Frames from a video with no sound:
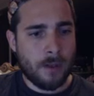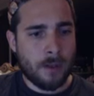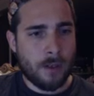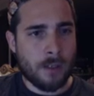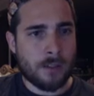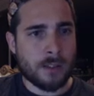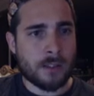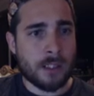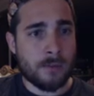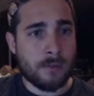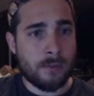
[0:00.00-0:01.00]
It is
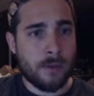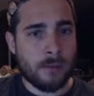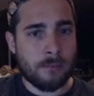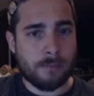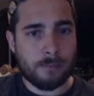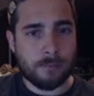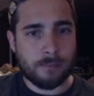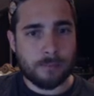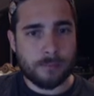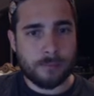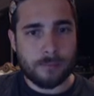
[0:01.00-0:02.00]
successfully run.
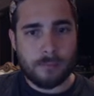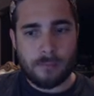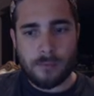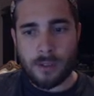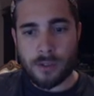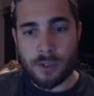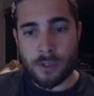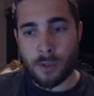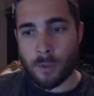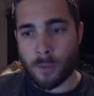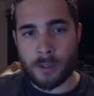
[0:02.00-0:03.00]
So you know
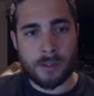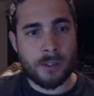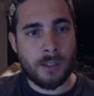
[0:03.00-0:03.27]
it works.